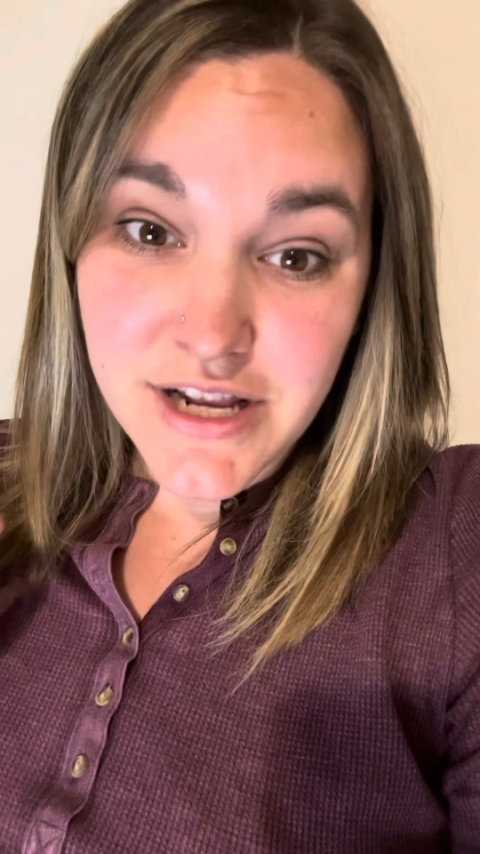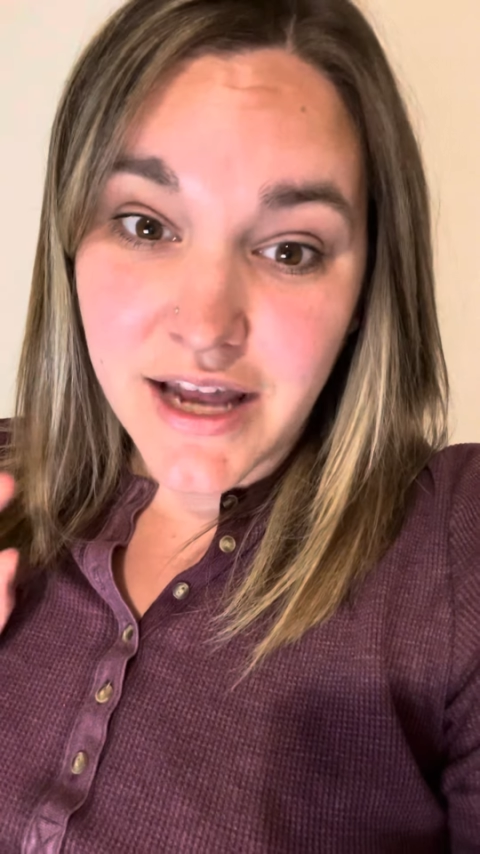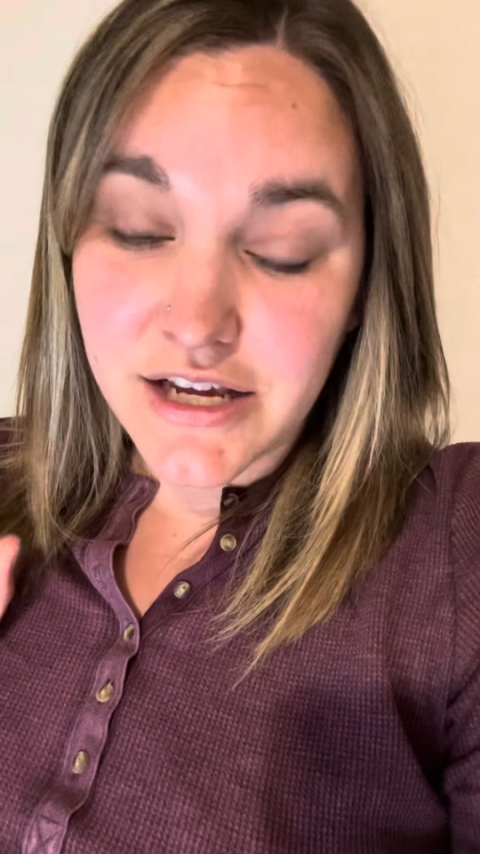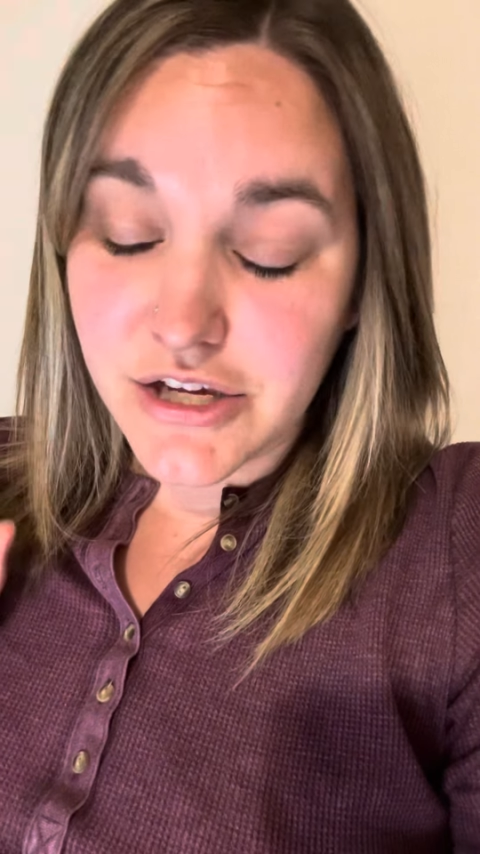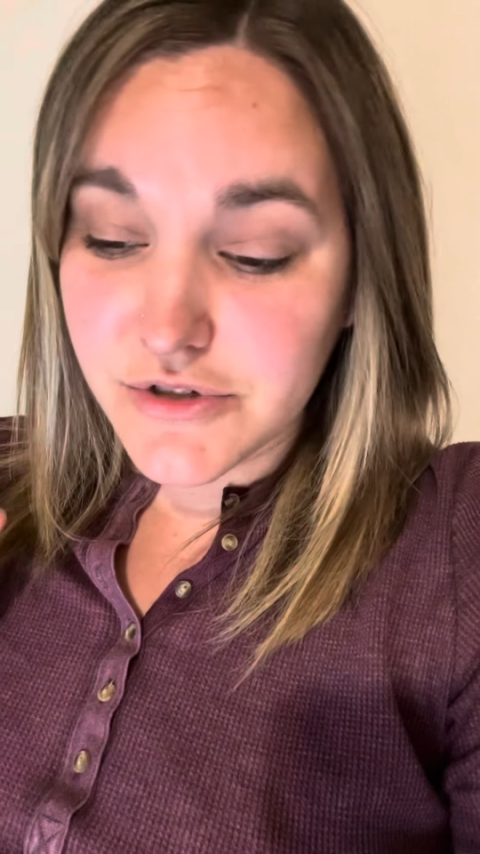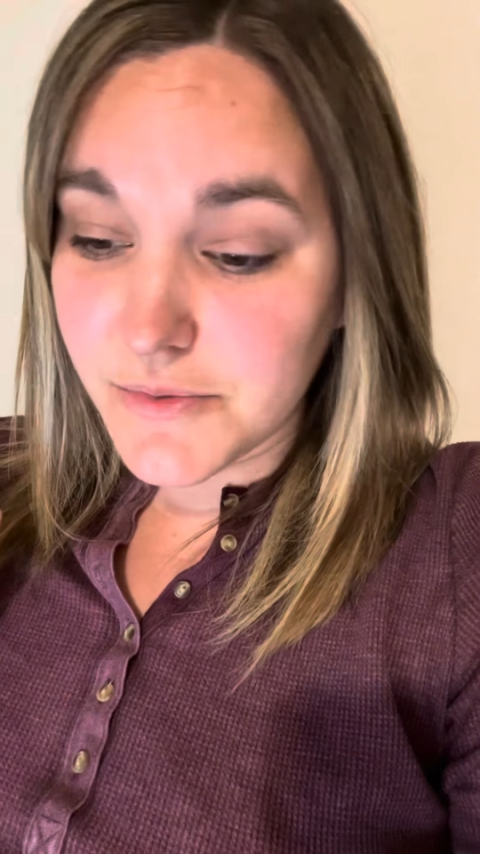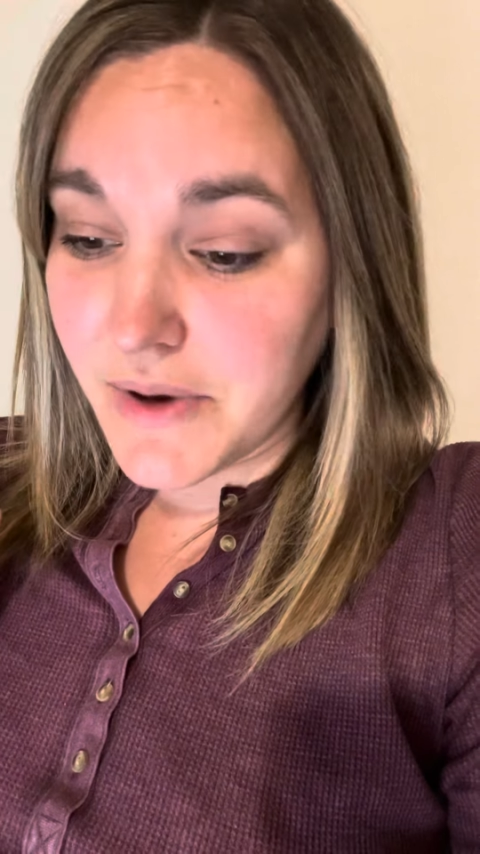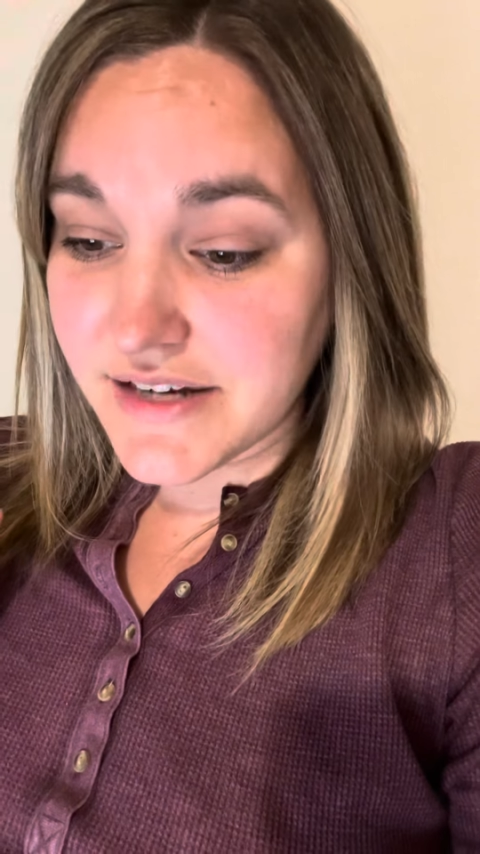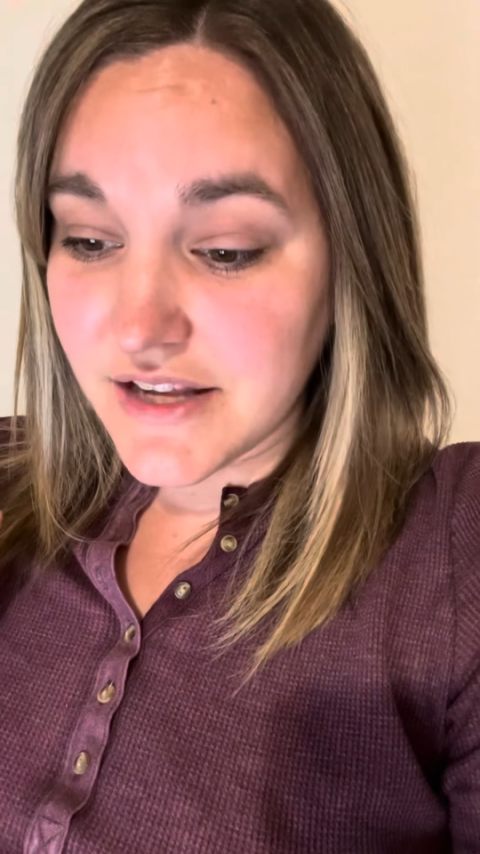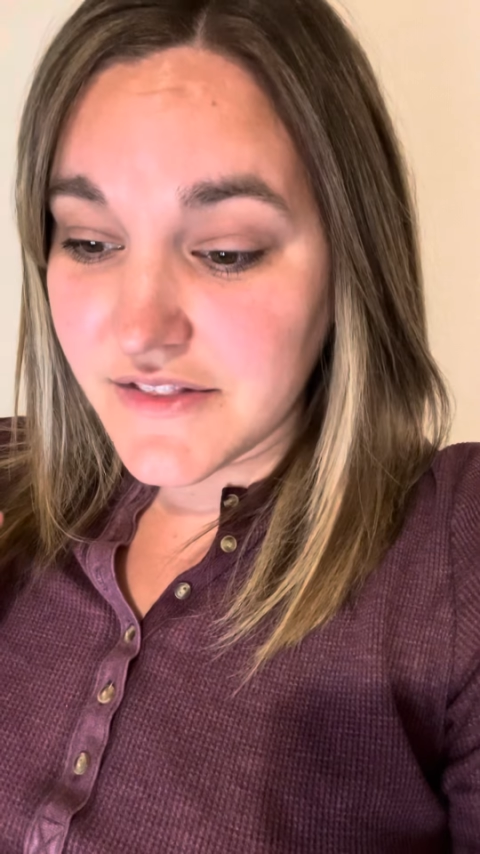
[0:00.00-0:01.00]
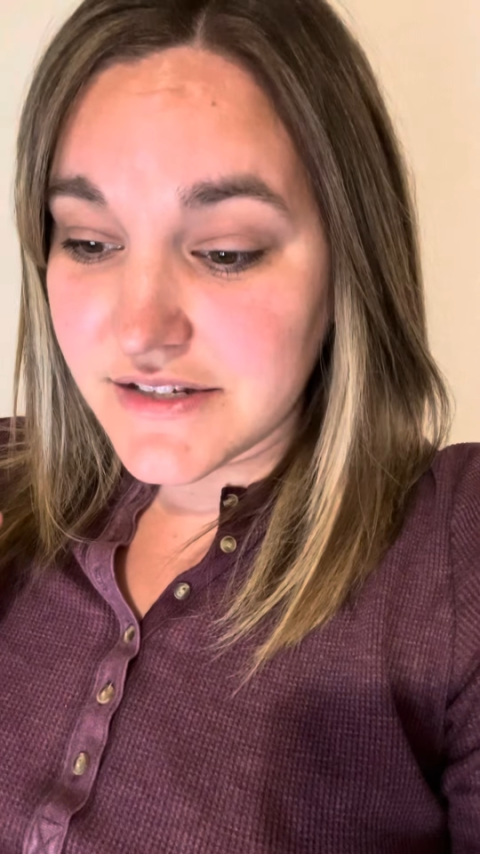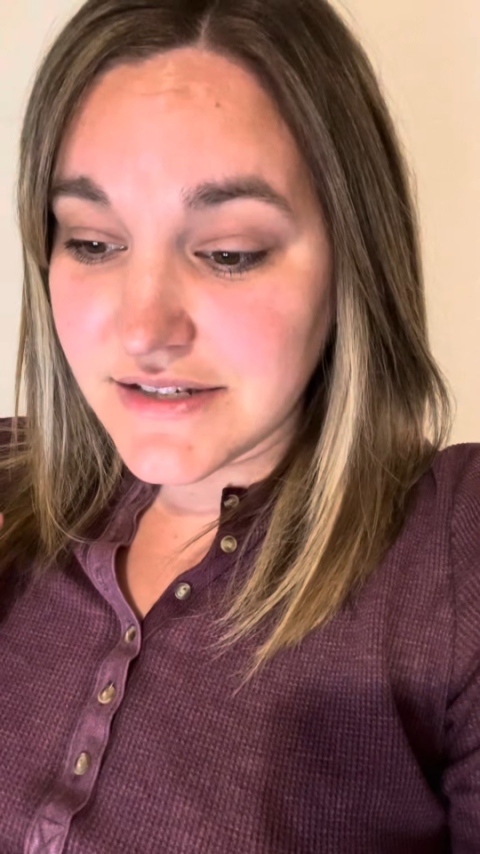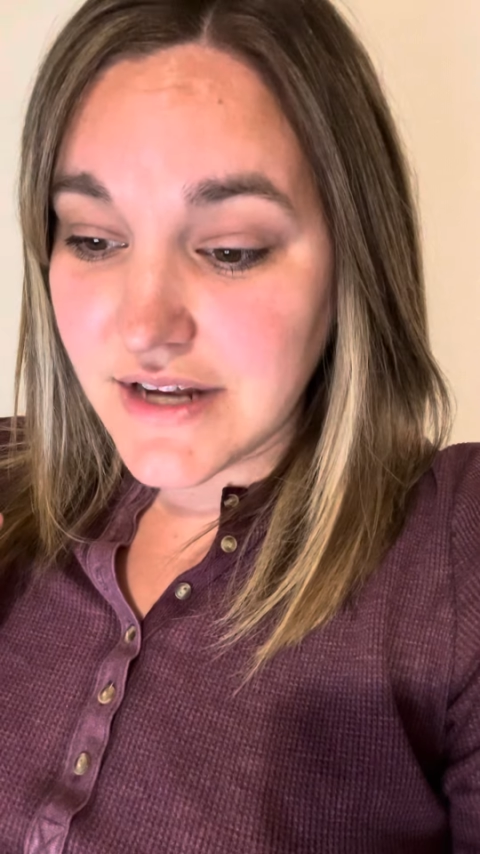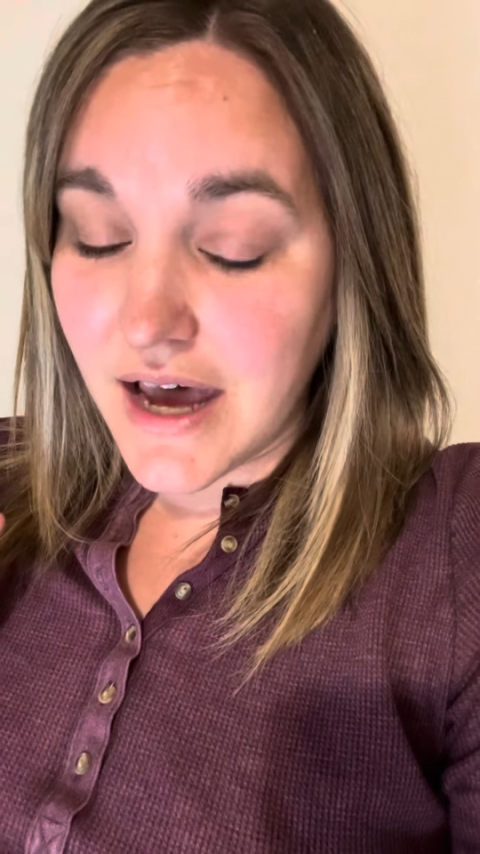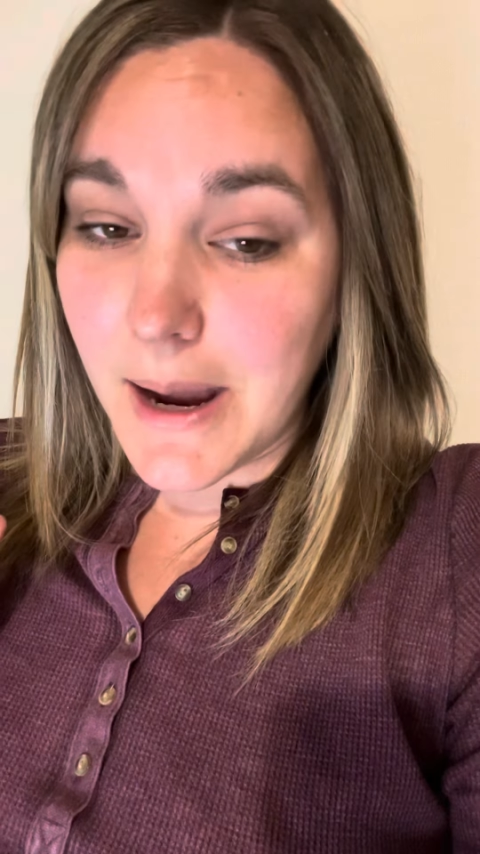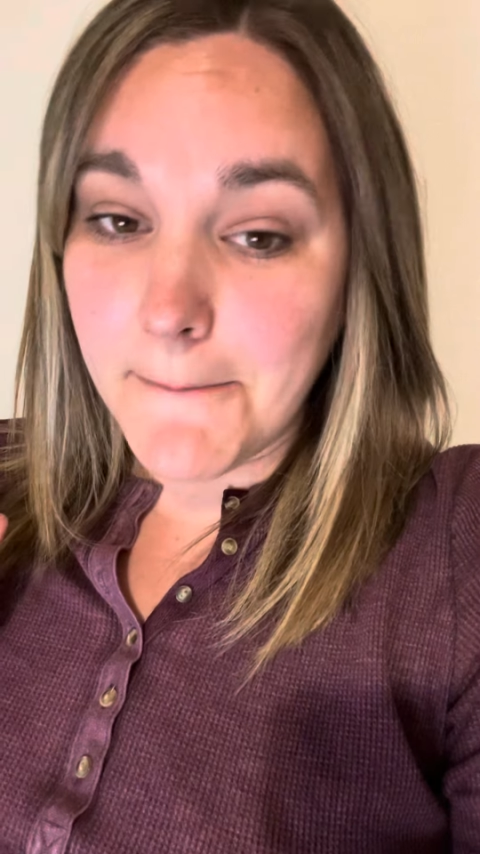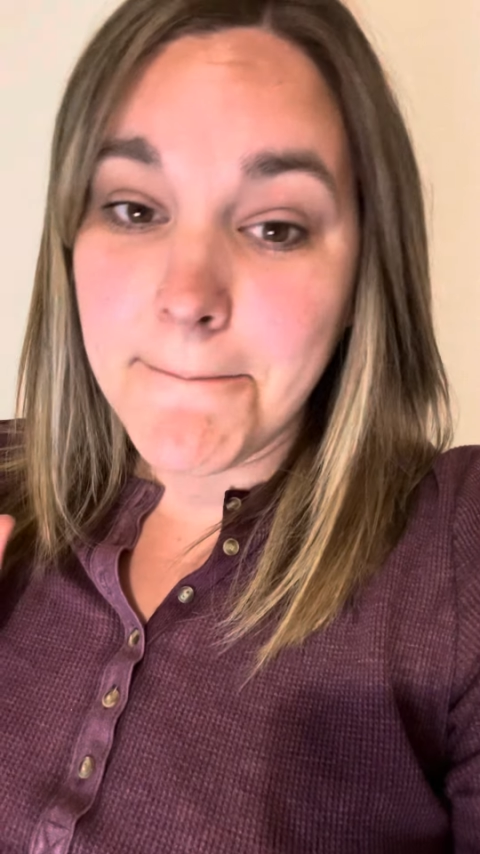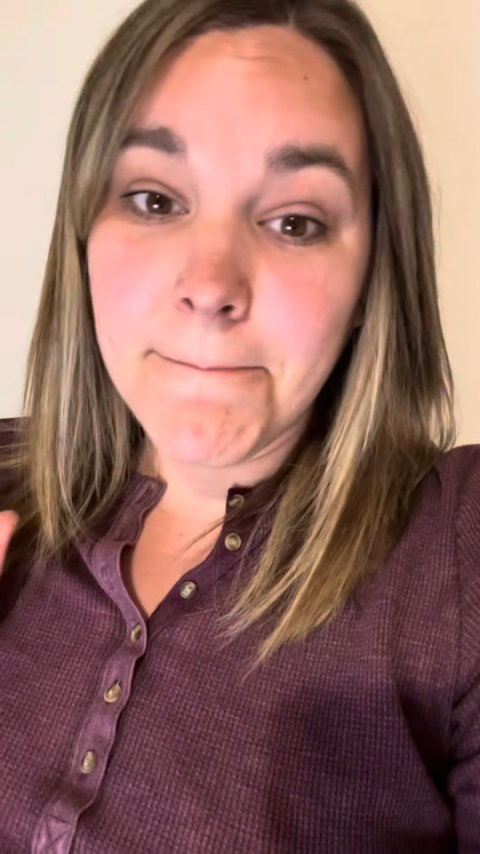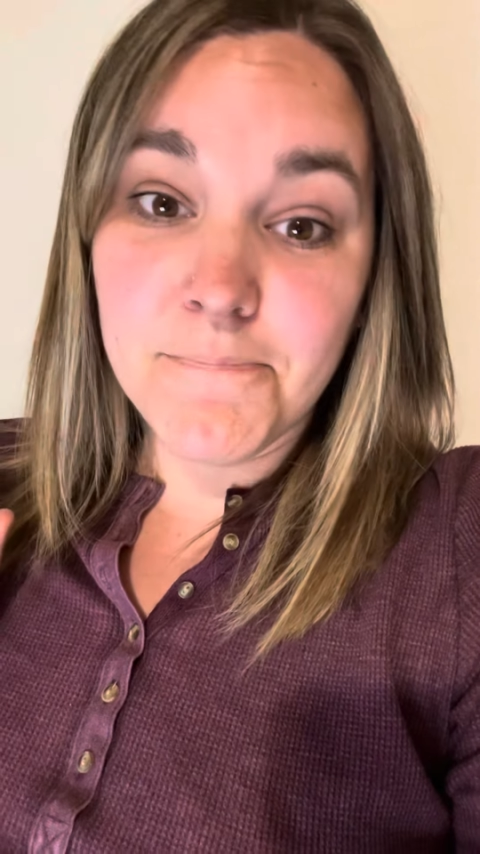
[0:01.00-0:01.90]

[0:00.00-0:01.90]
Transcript: had a huge impact at this time